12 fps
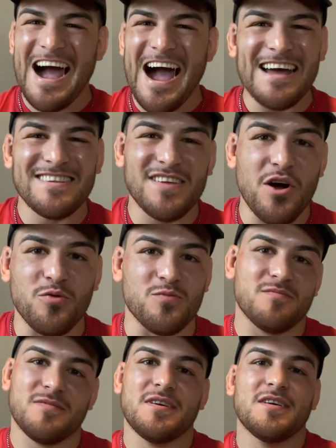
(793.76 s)
I don't.
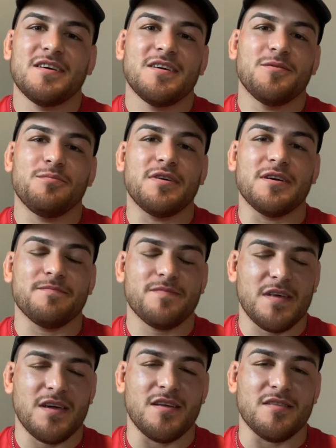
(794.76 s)
But
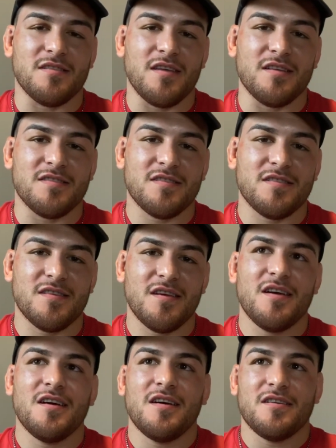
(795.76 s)
again, that's
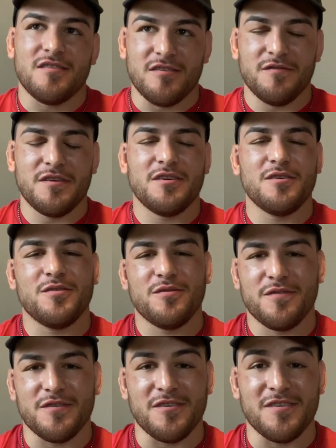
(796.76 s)
another video
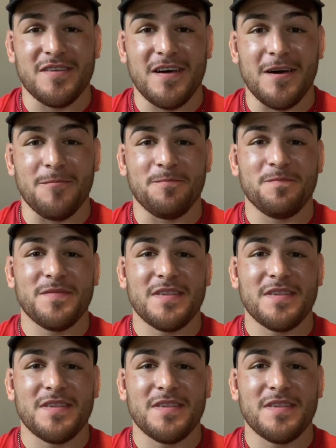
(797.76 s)
for another time.